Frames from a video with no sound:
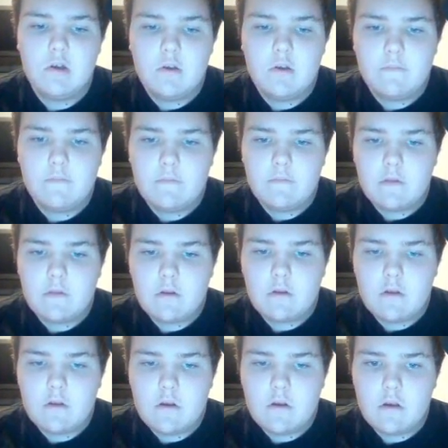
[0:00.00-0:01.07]

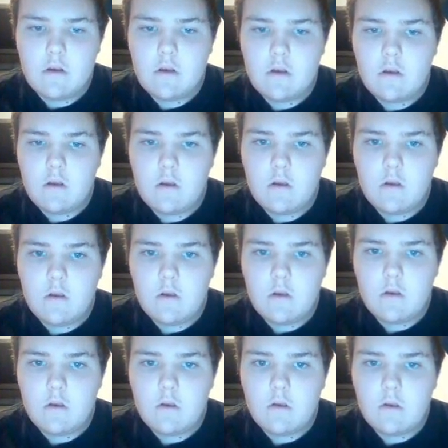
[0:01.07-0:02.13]

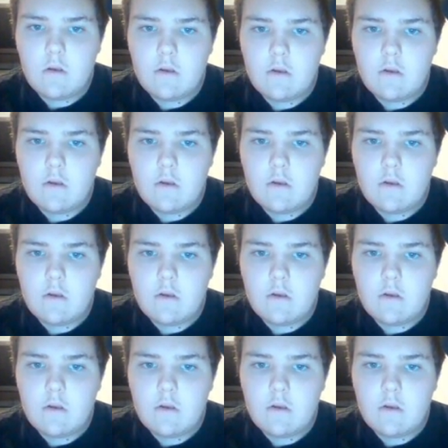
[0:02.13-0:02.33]
[no speech]